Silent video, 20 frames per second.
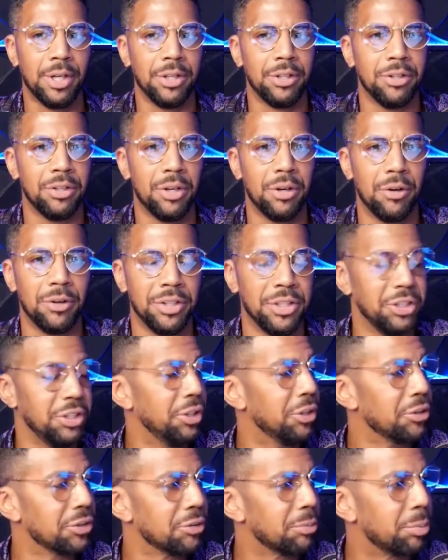you know, in the
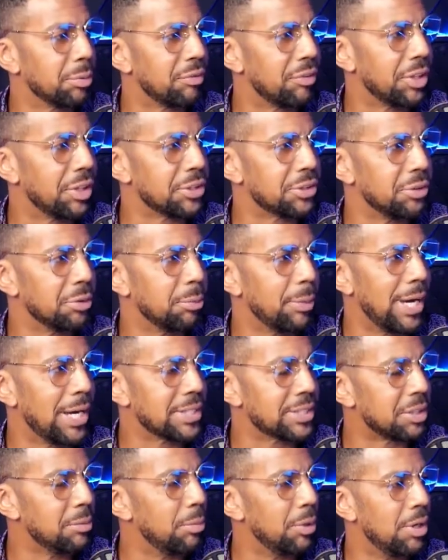years of professional
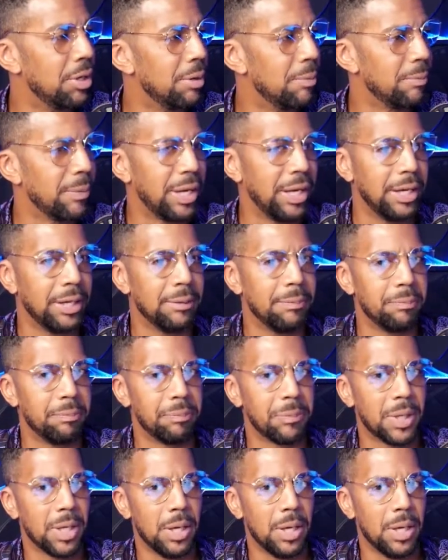basketball and